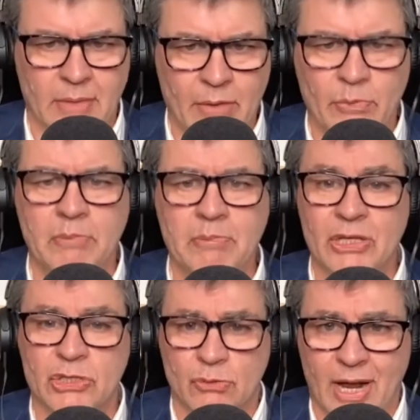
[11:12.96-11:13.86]
a
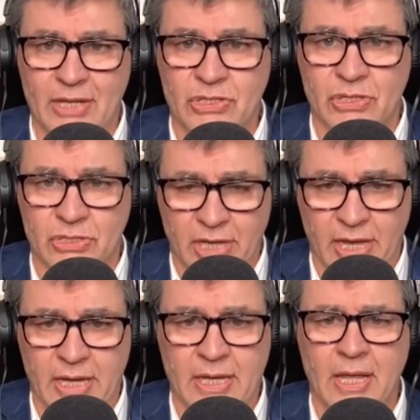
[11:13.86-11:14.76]
stretch to
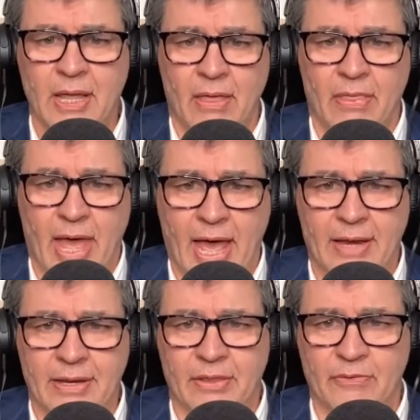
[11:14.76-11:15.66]
say
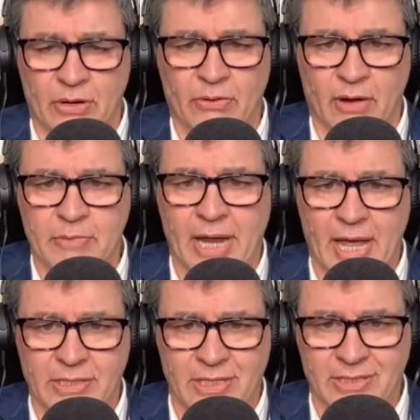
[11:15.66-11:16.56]
that the federal government
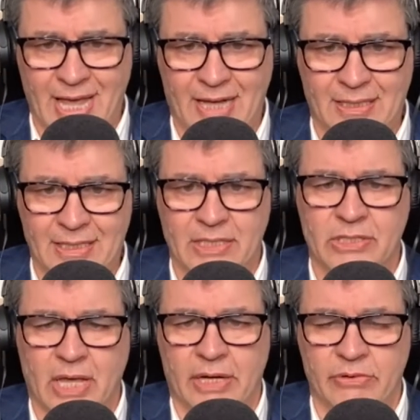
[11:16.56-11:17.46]
has exactly this
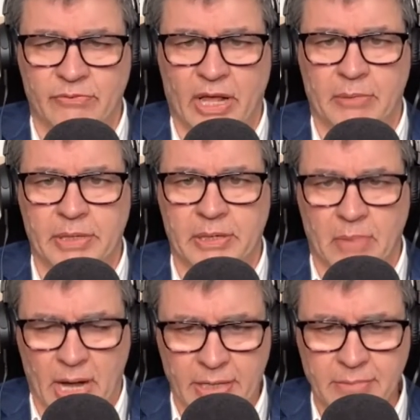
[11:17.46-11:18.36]
kind of development in
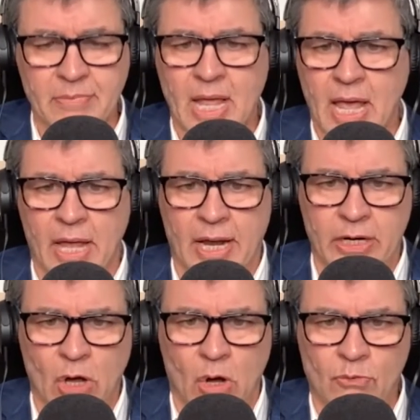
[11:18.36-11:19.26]
mind. And I
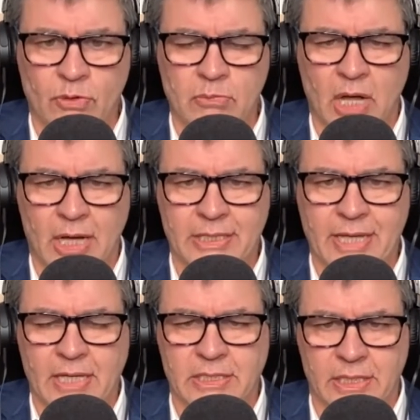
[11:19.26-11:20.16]
know from
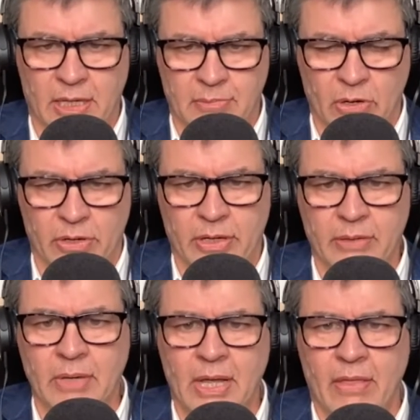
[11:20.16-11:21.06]
contacts in Alberta
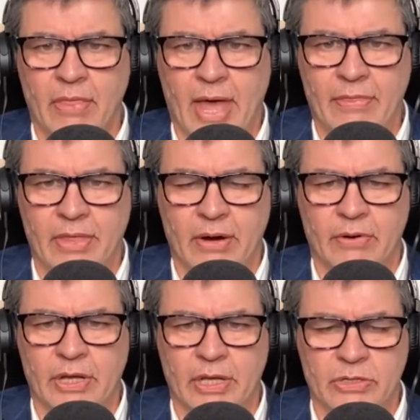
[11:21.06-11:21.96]
that there
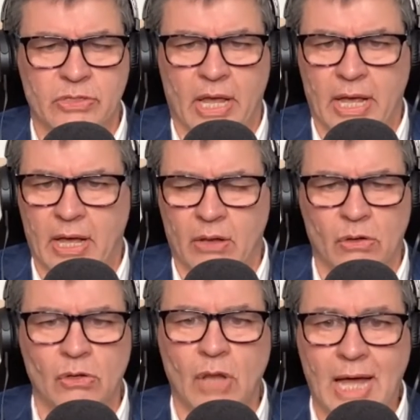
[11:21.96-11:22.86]
is
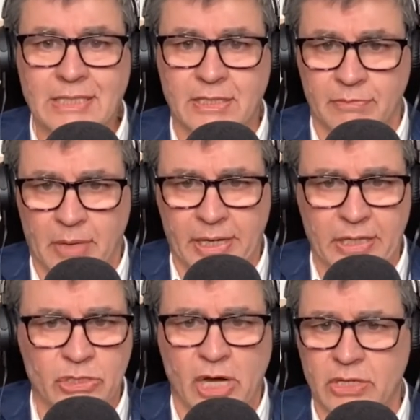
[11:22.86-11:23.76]
lots of money
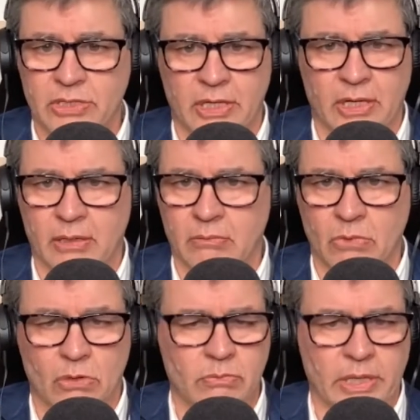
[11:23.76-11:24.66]

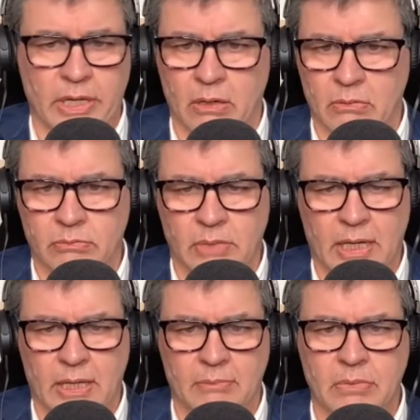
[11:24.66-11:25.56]
chasing, you know,
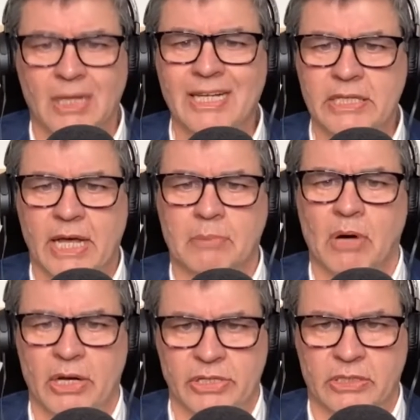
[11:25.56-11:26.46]
clean tech
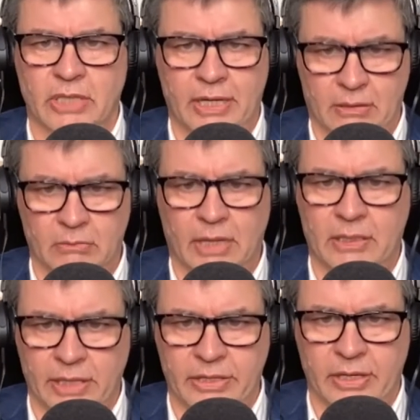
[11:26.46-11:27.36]
projects like
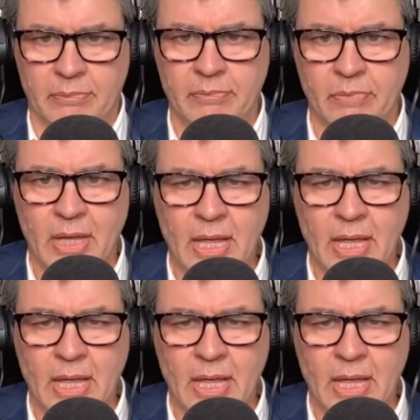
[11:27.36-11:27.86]
lithium.